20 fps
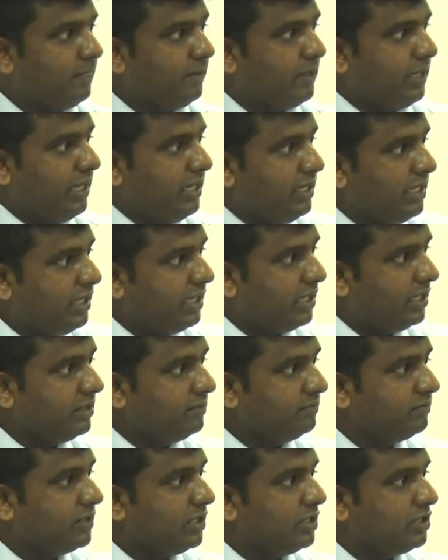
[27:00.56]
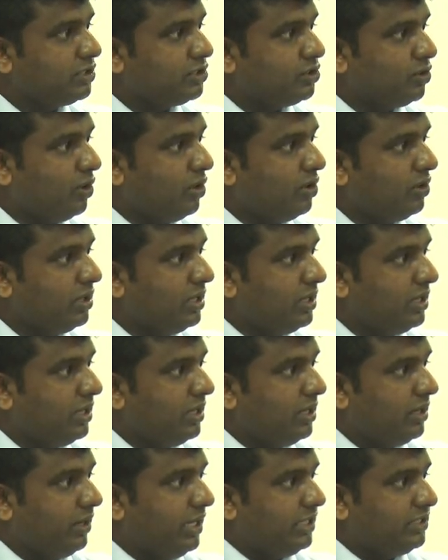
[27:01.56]
In here, straw
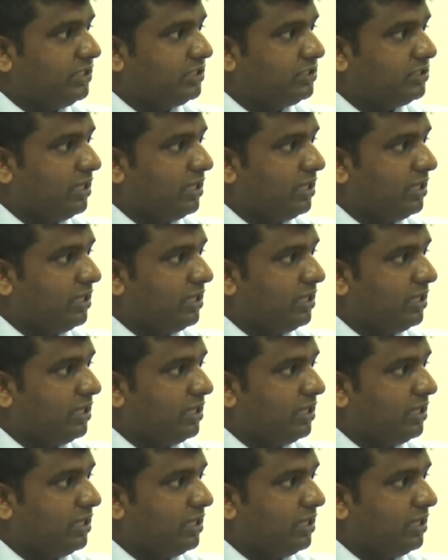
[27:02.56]
reached its